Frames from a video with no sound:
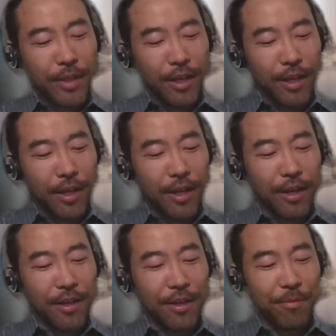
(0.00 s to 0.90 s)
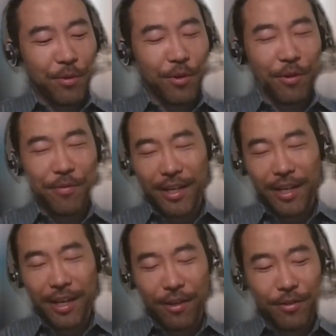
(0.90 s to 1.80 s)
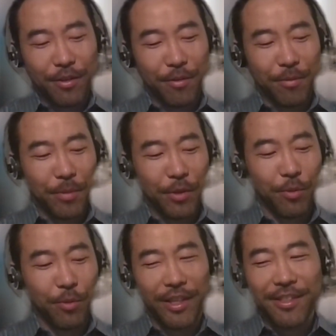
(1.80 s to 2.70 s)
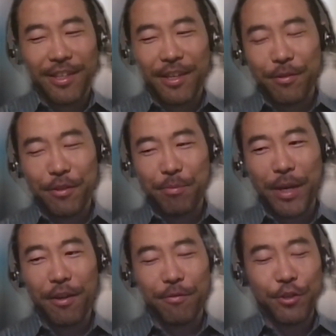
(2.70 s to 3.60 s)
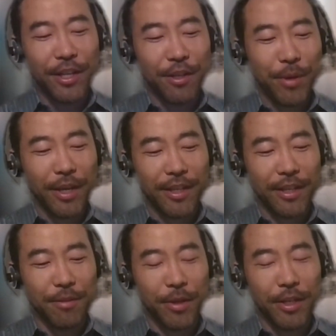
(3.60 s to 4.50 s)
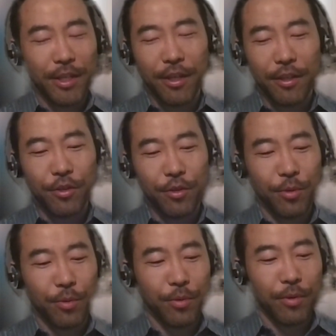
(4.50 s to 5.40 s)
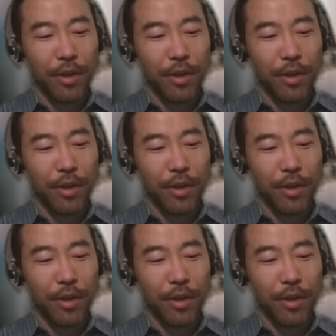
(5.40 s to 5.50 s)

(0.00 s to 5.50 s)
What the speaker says: New York Fed account between, let's say, if it's Bank of China paying that money into